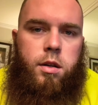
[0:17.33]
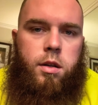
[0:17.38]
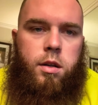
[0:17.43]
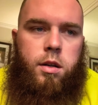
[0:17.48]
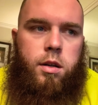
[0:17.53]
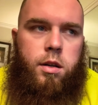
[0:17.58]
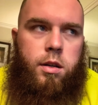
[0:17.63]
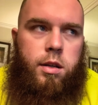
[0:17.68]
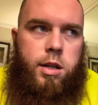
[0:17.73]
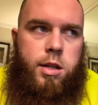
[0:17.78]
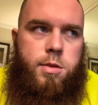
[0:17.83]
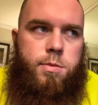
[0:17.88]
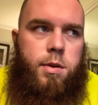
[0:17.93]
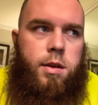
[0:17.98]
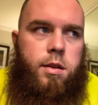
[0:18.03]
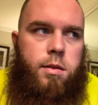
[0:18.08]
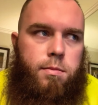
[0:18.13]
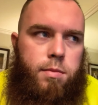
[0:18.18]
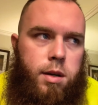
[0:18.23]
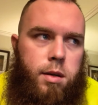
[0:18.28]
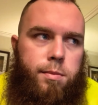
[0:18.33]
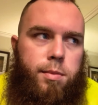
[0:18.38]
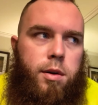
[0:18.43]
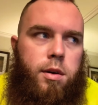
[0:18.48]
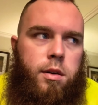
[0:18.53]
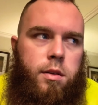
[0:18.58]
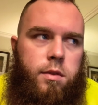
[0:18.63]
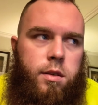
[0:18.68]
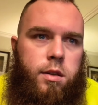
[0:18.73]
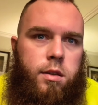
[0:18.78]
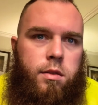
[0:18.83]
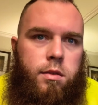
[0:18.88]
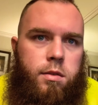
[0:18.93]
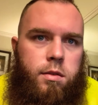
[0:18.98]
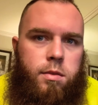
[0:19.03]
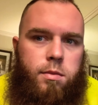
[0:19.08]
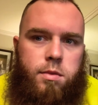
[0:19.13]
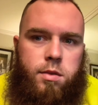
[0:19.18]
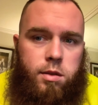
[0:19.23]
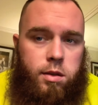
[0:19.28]
That's been a big part of it
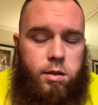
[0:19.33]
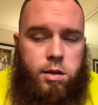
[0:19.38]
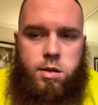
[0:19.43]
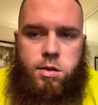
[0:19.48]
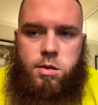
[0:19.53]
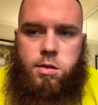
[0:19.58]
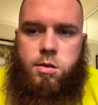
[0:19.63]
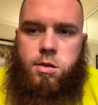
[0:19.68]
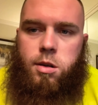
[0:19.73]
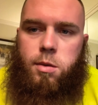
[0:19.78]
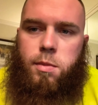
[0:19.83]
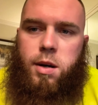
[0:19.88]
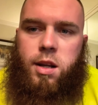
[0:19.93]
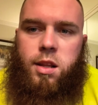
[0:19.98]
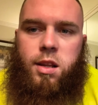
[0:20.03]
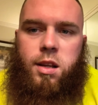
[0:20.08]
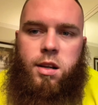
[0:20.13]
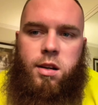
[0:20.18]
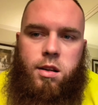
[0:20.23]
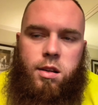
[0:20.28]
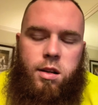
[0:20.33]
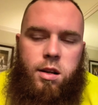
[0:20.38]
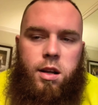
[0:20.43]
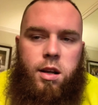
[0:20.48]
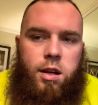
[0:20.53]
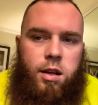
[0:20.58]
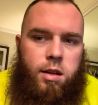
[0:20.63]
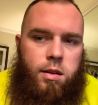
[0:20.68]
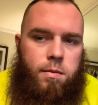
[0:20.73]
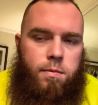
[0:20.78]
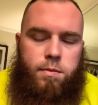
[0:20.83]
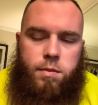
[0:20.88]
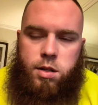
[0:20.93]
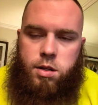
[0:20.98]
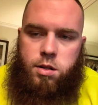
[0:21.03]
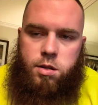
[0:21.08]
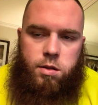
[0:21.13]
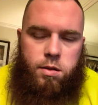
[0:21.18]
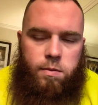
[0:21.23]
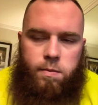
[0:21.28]
because usually by the end of the day I'm
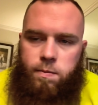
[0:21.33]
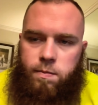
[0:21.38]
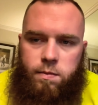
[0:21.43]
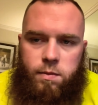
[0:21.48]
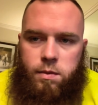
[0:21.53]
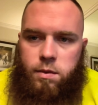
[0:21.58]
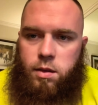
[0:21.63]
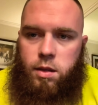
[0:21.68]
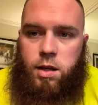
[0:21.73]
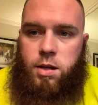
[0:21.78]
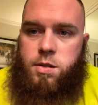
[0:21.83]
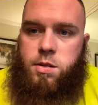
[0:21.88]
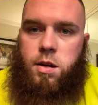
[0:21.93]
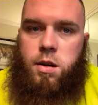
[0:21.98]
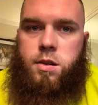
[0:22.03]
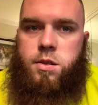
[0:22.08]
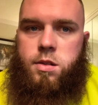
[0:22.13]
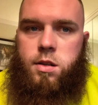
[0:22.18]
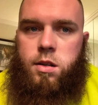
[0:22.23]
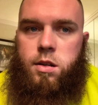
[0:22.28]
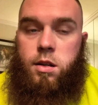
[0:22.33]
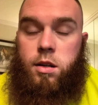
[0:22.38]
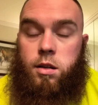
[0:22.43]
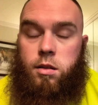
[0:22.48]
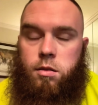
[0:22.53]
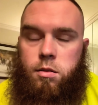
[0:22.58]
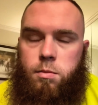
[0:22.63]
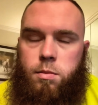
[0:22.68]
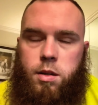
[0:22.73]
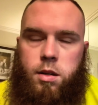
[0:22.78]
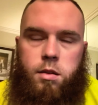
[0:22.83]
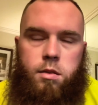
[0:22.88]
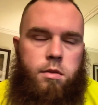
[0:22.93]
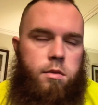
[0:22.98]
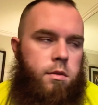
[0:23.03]
just exhausted and I go to bed.